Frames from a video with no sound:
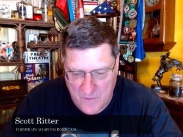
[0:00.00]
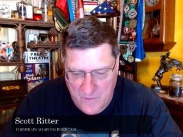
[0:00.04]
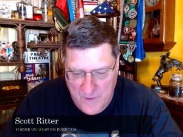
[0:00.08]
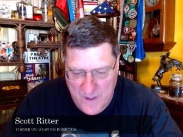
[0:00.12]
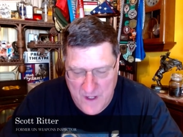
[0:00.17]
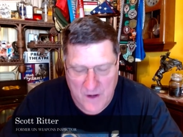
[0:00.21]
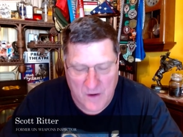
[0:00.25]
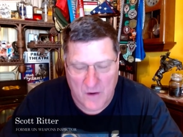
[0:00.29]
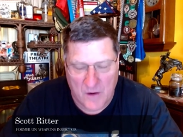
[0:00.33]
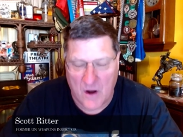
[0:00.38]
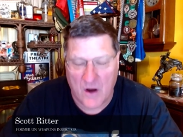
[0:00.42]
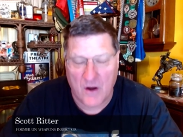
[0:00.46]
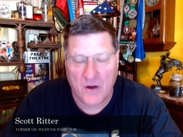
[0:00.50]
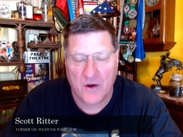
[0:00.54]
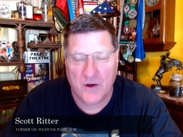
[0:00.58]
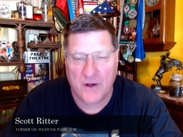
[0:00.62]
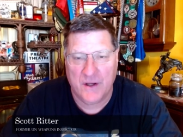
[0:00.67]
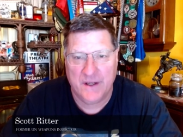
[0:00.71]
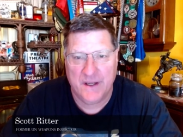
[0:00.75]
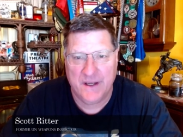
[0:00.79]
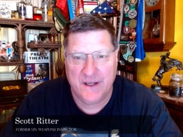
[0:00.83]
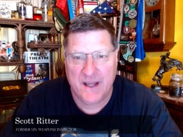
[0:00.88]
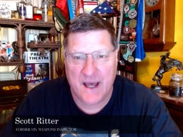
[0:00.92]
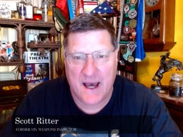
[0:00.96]
we are all
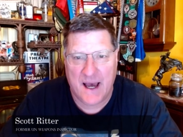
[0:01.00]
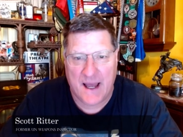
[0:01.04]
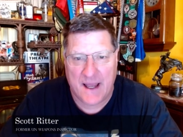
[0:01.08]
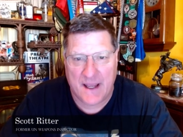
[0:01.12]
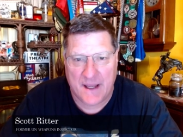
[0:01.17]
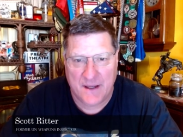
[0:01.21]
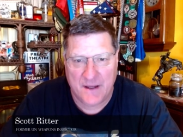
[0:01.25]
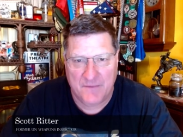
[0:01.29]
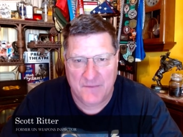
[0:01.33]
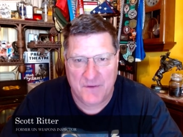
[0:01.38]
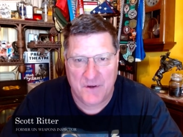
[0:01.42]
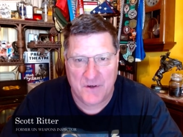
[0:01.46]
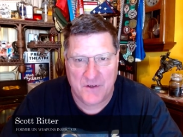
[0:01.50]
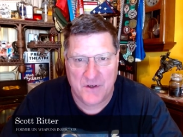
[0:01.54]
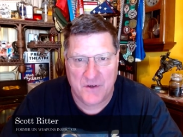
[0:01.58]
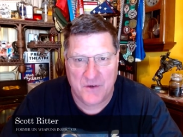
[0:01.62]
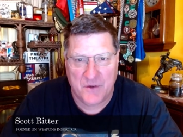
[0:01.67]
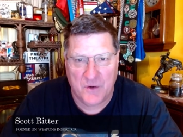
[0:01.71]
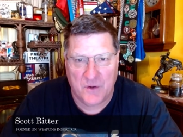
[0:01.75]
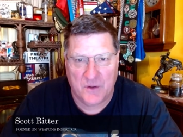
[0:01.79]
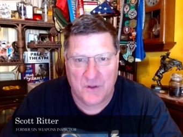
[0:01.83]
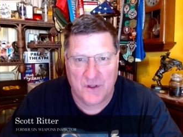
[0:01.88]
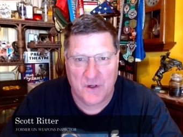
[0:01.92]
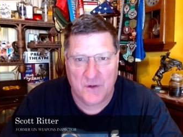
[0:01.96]
going to die if there's
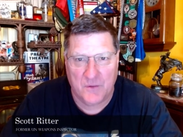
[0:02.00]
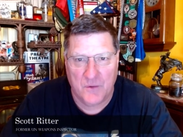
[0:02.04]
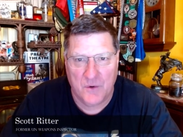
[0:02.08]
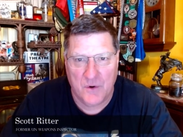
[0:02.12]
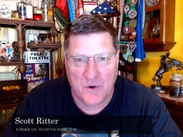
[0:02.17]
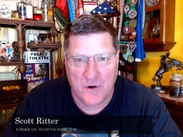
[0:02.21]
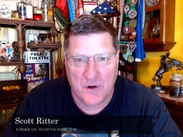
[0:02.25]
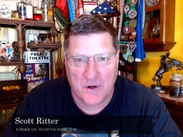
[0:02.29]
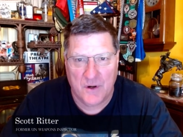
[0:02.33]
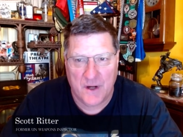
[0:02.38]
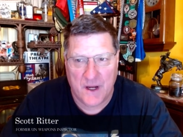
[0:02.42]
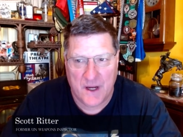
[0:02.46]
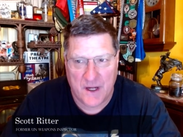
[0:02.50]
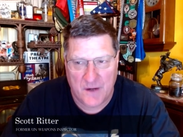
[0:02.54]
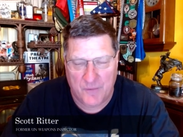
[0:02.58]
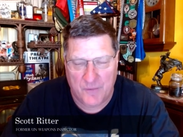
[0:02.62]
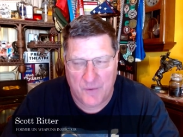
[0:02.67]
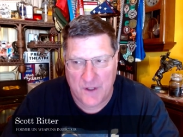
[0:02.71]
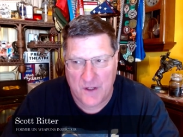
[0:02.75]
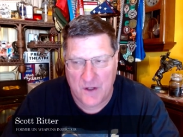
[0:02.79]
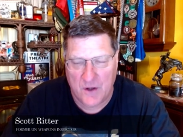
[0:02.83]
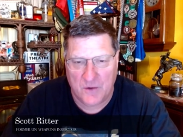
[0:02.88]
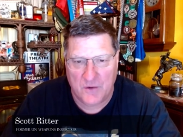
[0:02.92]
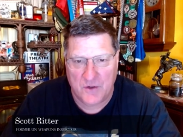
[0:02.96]
a nuclear war. And
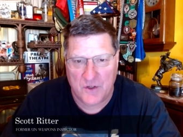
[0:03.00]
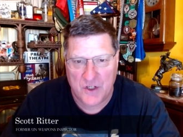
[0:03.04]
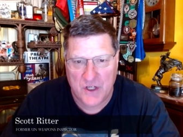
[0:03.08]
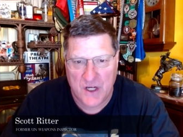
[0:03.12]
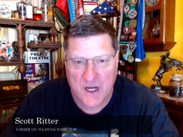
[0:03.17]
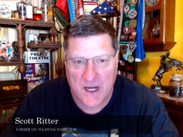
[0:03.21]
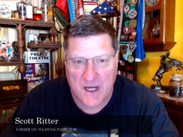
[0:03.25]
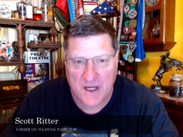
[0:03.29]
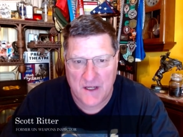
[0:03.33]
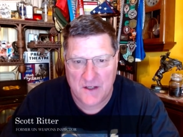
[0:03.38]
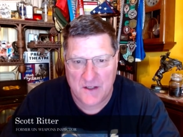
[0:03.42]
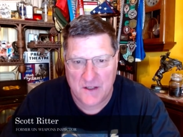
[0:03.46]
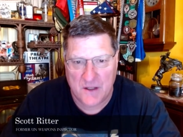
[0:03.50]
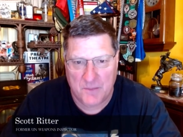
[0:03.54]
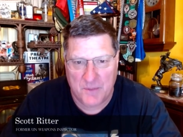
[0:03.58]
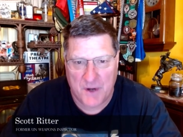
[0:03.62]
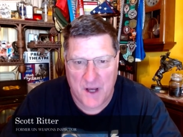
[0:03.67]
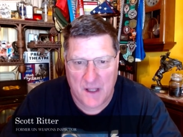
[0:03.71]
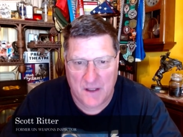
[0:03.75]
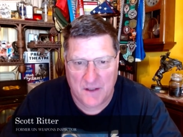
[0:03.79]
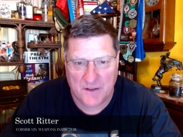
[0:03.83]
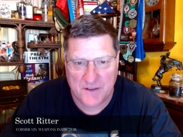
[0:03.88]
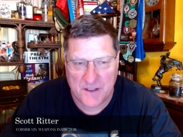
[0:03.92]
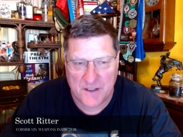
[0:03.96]
if we don't change the
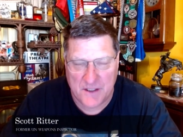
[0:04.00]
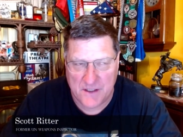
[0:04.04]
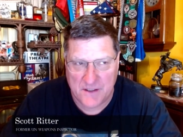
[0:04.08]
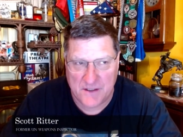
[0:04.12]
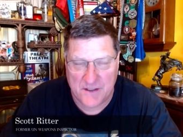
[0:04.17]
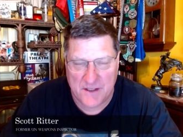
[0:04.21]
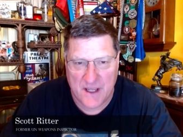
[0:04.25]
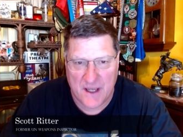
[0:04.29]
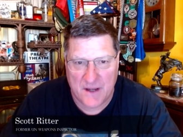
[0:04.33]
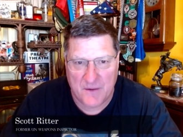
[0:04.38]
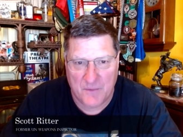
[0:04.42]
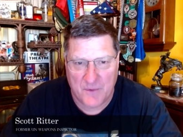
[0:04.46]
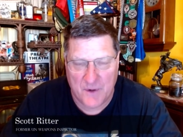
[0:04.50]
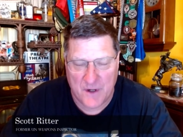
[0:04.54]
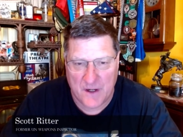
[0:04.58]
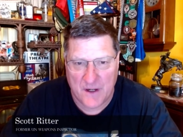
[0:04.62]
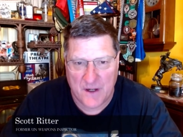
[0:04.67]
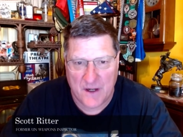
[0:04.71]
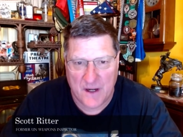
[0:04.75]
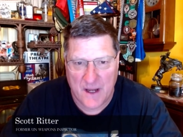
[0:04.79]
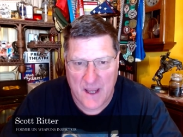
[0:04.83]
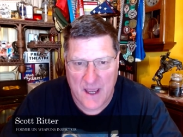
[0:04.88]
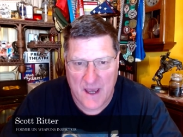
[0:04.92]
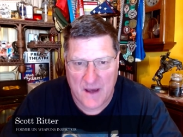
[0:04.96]
policies that
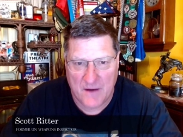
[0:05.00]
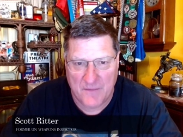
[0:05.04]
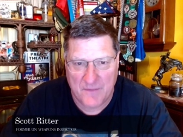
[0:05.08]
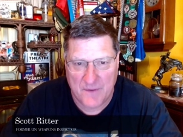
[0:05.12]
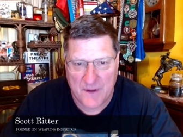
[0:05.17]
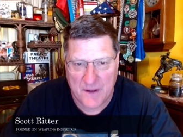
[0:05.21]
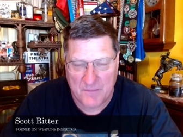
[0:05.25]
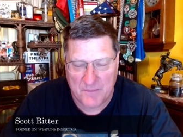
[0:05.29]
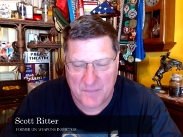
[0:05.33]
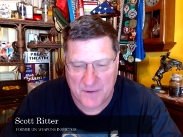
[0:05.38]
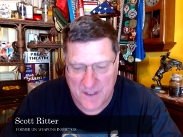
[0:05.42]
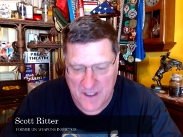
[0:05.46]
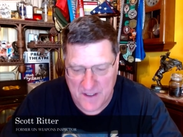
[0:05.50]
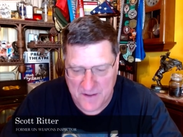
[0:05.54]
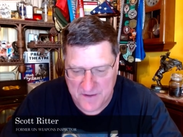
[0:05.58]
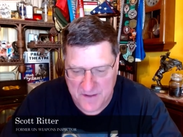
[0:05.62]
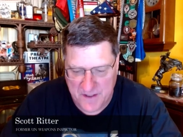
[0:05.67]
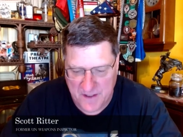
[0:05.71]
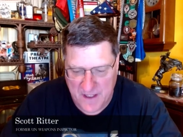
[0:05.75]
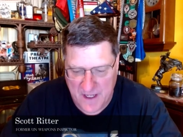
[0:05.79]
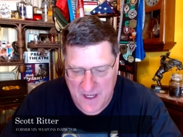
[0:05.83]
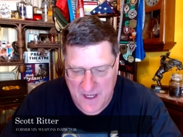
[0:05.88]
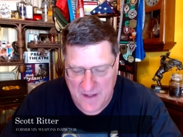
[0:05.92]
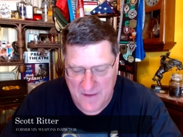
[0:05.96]
we have in
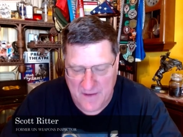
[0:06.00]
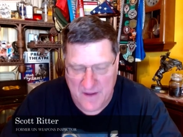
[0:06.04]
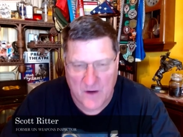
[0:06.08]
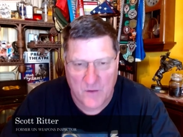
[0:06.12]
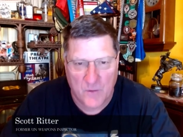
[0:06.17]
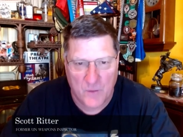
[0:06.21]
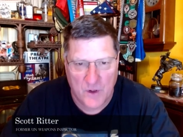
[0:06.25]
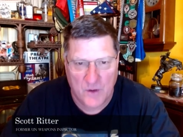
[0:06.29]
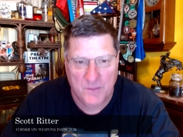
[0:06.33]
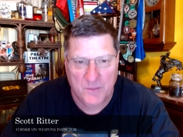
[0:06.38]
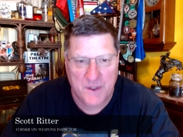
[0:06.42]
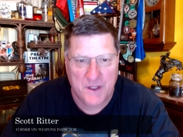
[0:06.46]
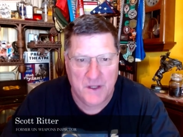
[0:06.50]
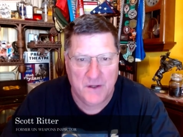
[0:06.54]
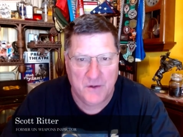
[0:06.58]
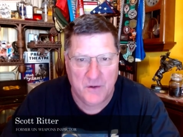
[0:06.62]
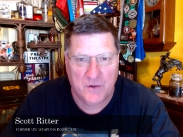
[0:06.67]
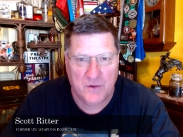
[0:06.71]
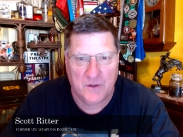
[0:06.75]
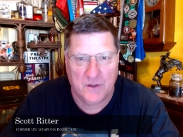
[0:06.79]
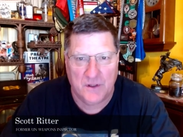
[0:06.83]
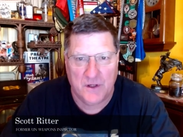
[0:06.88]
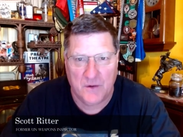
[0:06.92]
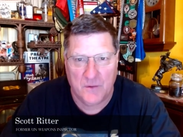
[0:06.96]
place today, there will be a
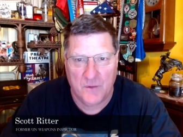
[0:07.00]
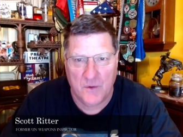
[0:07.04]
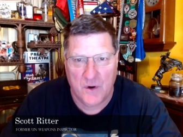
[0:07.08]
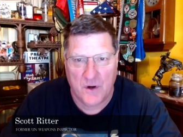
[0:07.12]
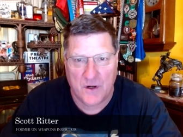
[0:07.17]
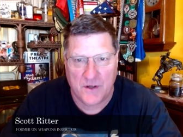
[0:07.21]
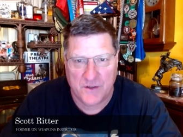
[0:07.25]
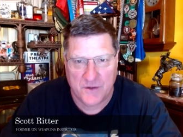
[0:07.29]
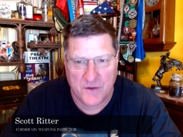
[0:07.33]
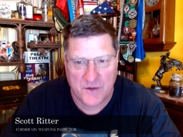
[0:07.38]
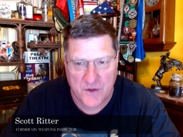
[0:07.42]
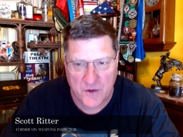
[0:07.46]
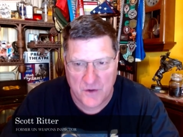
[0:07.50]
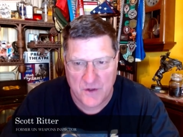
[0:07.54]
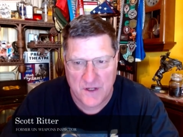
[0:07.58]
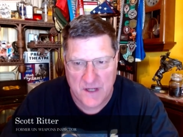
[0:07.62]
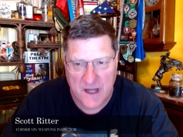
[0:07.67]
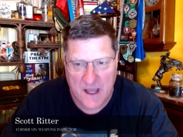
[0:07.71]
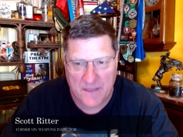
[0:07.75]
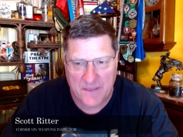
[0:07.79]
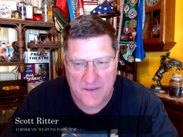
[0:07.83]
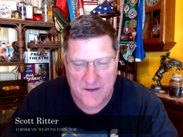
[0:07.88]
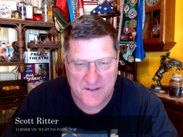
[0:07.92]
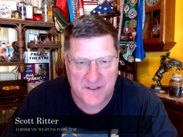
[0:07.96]
nuclear war. So your
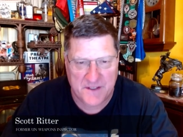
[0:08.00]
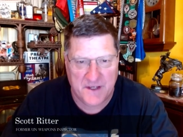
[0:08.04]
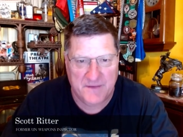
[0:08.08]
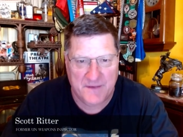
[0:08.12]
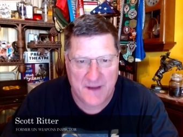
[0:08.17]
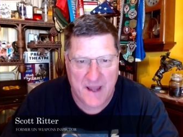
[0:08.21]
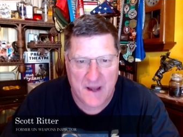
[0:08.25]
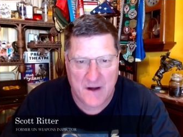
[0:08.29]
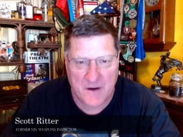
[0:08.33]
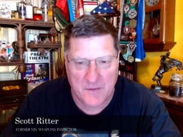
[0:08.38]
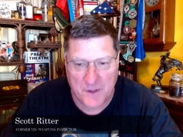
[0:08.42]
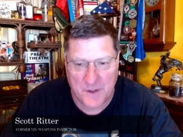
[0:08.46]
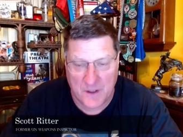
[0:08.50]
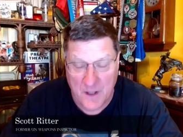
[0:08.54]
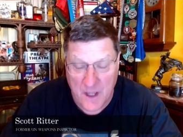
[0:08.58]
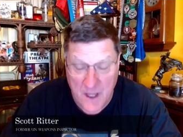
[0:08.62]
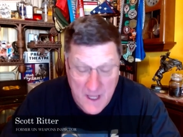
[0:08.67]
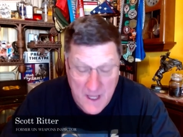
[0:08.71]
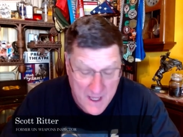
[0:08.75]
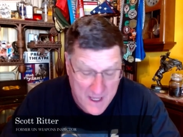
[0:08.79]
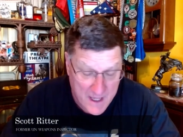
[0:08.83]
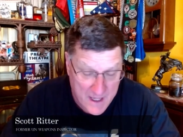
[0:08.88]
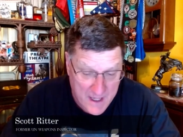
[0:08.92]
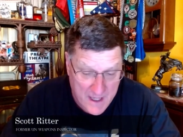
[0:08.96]
death is
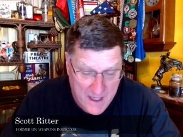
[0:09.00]
inevitable.